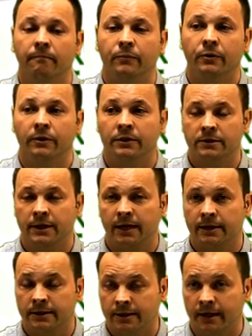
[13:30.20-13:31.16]
But as
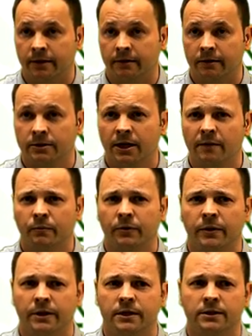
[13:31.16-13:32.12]
Ali said,
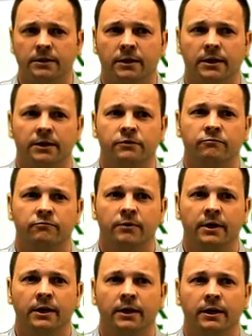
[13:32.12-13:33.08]
SharePoint is
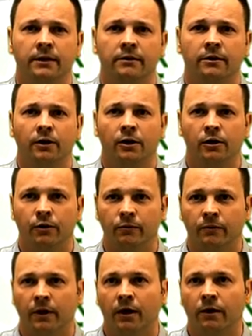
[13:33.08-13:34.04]
really the
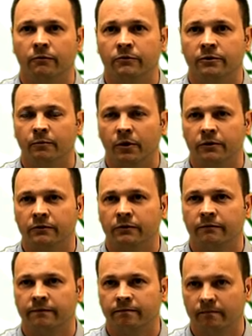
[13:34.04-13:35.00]
glue that holds the
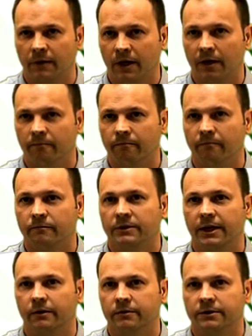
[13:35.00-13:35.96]

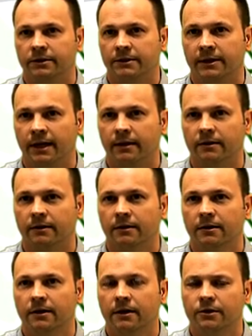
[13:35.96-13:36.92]
Microsoft technologies together.
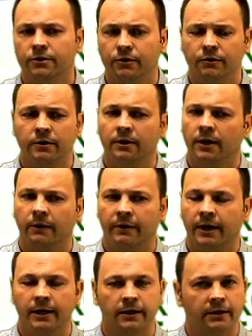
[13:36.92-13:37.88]
So you can
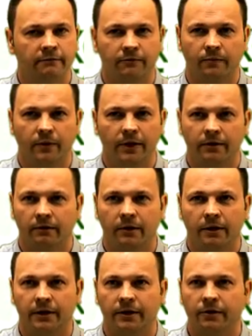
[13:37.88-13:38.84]
go in any different way you
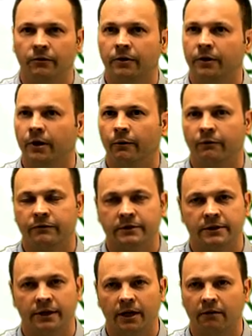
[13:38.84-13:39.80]
like. You can go
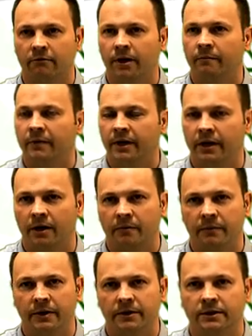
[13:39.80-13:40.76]
off the CRM,
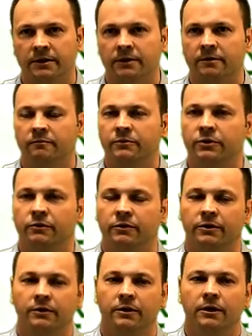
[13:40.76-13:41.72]
ERP systems.
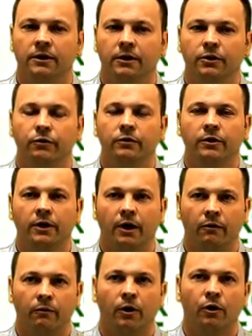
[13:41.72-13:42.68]
You
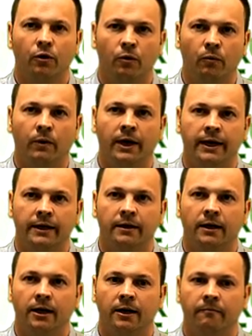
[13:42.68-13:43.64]
can go a long way.